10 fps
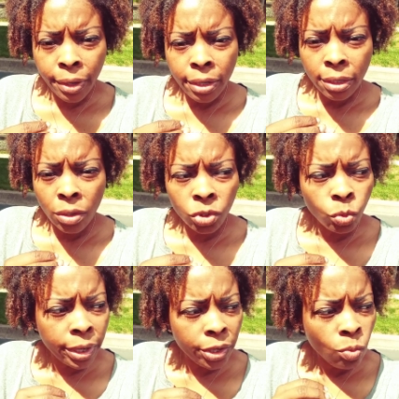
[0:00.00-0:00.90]
to
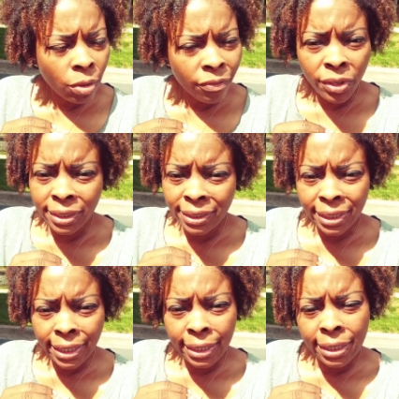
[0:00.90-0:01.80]
where you won't feel this
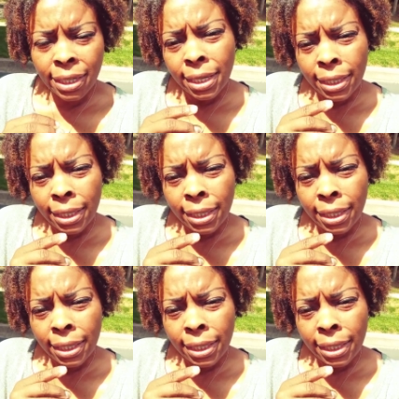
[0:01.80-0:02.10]
need,